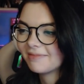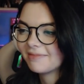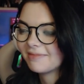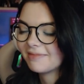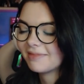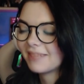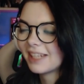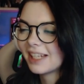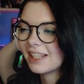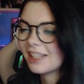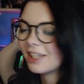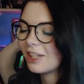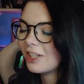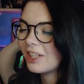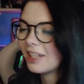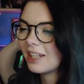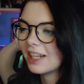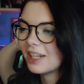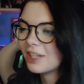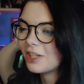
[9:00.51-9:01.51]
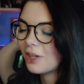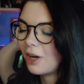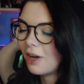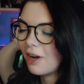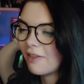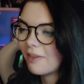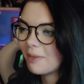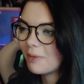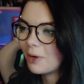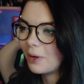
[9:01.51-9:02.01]
That's such a nice shot of
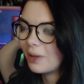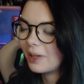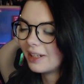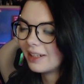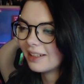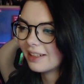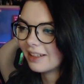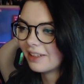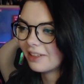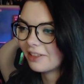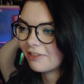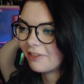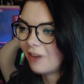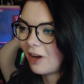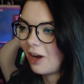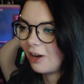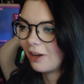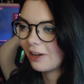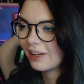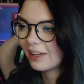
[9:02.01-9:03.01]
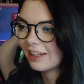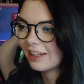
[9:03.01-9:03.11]
him going into the fog.